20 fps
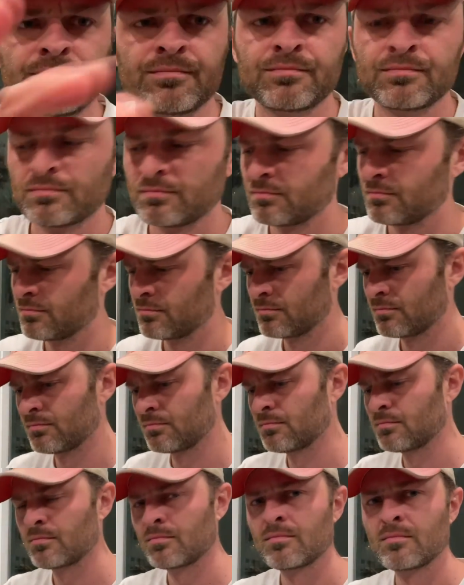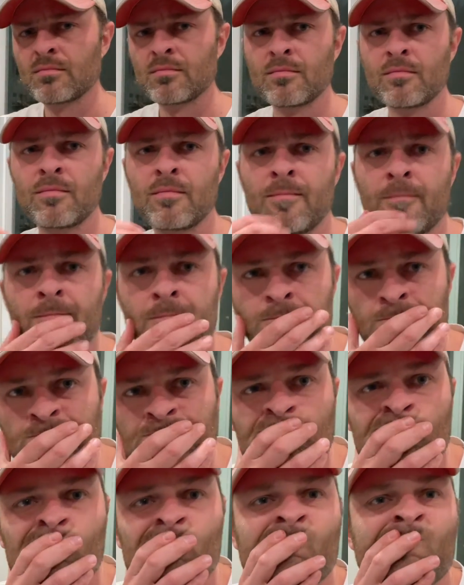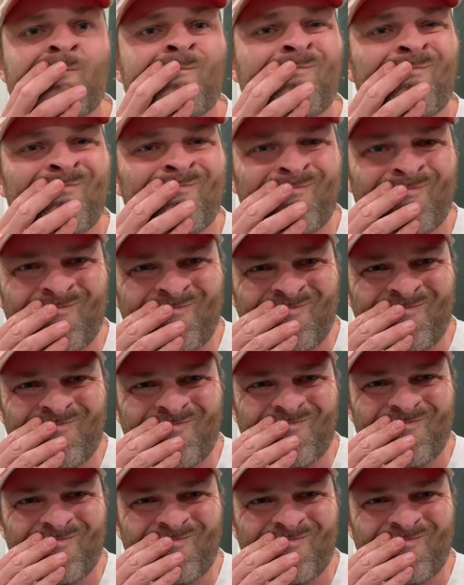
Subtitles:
(silence)